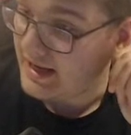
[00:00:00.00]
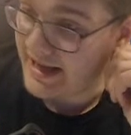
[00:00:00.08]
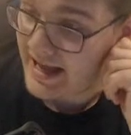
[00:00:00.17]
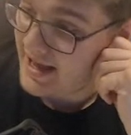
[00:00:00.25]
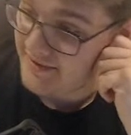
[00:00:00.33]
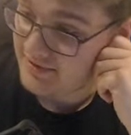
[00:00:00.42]

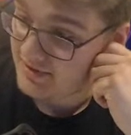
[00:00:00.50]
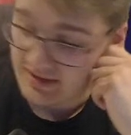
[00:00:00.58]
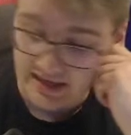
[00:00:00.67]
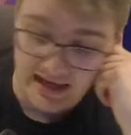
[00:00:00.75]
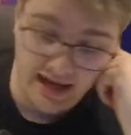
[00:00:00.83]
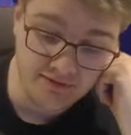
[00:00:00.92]
I
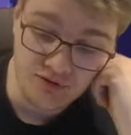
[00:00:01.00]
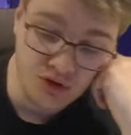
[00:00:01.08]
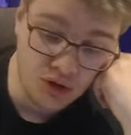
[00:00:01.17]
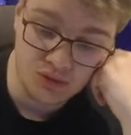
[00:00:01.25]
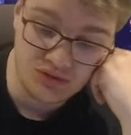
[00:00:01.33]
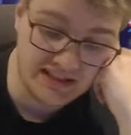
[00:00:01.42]
have
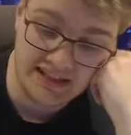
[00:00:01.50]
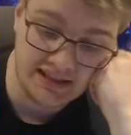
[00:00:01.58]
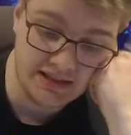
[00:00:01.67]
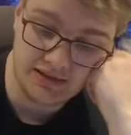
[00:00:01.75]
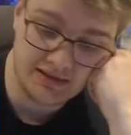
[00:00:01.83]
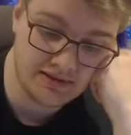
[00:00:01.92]
no
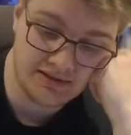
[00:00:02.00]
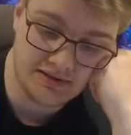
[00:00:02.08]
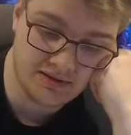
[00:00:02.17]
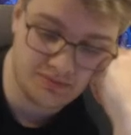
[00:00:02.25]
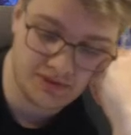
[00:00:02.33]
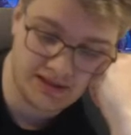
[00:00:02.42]
deal
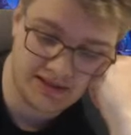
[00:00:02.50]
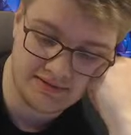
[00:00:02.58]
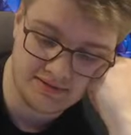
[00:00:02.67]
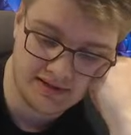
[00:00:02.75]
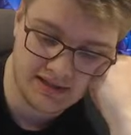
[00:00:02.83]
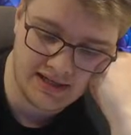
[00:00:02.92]

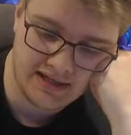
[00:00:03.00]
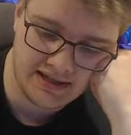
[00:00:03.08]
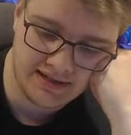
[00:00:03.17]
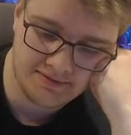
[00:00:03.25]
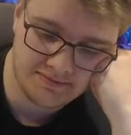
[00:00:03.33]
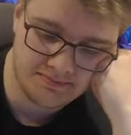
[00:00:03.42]
with
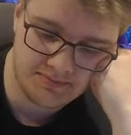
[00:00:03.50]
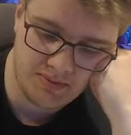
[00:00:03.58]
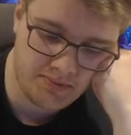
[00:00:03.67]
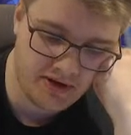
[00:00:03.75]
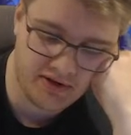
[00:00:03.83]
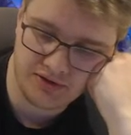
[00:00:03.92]

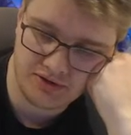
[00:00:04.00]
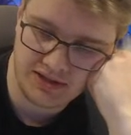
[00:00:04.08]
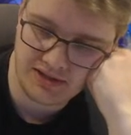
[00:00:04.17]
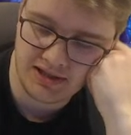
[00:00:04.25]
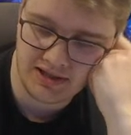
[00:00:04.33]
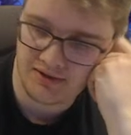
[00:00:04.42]
Paranoid
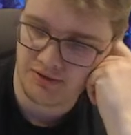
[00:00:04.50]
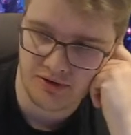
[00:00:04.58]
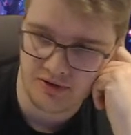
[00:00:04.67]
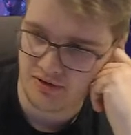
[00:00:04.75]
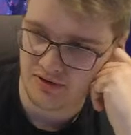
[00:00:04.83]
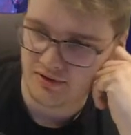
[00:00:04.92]
Ninja
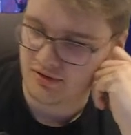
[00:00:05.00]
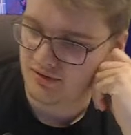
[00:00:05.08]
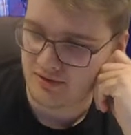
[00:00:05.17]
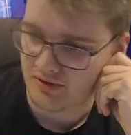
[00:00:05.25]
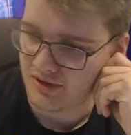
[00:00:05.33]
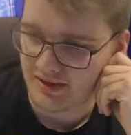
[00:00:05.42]
or
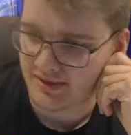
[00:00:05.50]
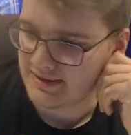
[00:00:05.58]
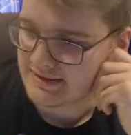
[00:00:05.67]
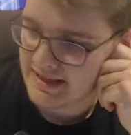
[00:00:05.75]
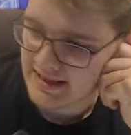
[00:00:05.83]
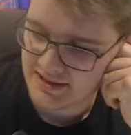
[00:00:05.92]

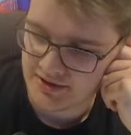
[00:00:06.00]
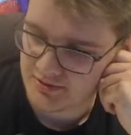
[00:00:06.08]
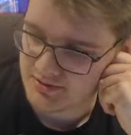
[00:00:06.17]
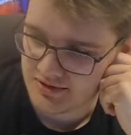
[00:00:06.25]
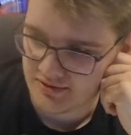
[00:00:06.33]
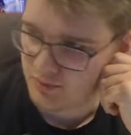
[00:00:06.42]
anything like that in
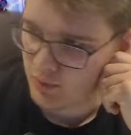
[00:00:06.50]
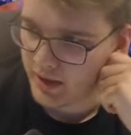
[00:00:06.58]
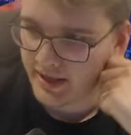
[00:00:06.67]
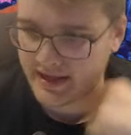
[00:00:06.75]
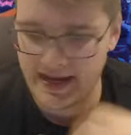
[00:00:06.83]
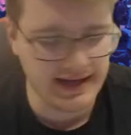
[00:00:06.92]
terms of what
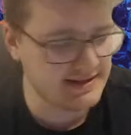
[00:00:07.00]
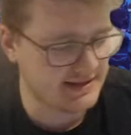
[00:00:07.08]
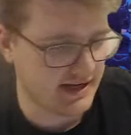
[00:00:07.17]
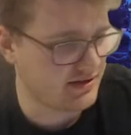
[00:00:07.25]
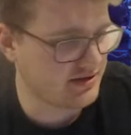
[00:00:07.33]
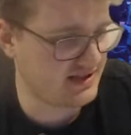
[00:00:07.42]
I can't
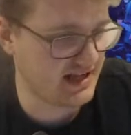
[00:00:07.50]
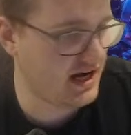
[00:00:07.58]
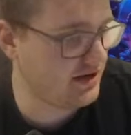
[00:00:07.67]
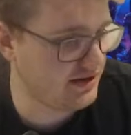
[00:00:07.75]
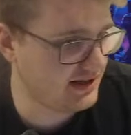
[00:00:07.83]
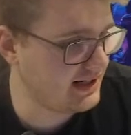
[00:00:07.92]
say
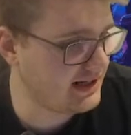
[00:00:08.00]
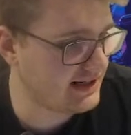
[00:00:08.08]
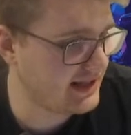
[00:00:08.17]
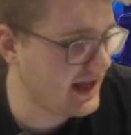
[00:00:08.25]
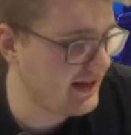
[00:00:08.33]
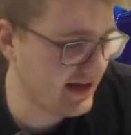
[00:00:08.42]
or anything
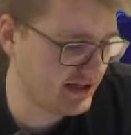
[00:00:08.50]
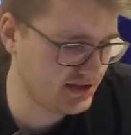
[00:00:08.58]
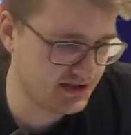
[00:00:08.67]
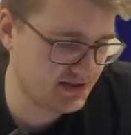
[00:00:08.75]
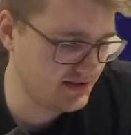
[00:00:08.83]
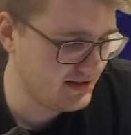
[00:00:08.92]
like that. I
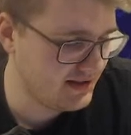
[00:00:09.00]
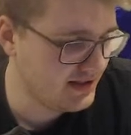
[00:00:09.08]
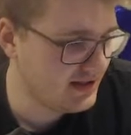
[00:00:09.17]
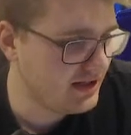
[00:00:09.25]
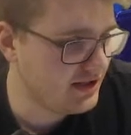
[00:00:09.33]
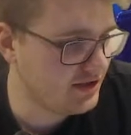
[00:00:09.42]
just,
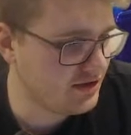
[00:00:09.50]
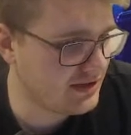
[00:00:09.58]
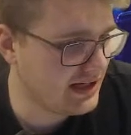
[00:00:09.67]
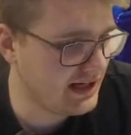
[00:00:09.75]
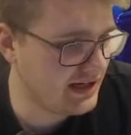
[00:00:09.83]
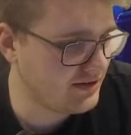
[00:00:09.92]
you know,
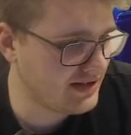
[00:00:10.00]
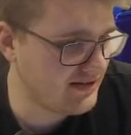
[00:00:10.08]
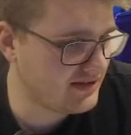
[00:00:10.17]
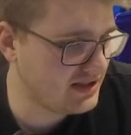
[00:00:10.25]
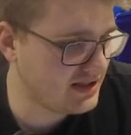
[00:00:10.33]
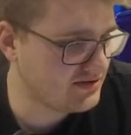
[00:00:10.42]
I don't
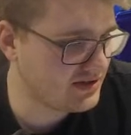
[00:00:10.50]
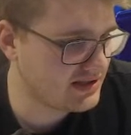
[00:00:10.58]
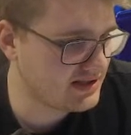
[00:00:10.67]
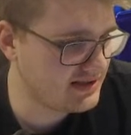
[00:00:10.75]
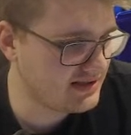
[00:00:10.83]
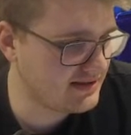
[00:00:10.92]
have any
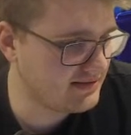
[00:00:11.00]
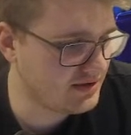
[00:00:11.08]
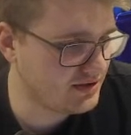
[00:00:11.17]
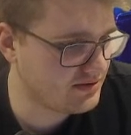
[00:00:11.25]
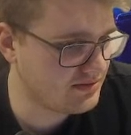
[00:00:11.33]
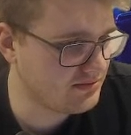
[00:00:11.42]
interest
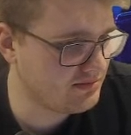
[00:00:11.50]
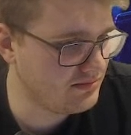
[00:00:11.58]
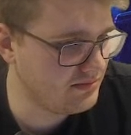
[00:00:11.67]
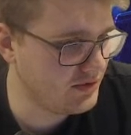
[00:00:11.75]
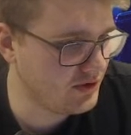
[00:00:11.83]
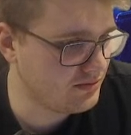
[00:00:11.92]
in just,
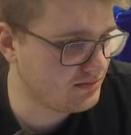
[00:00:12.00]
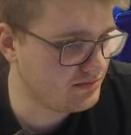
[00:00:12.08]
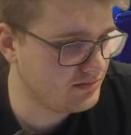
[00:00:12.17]
you know,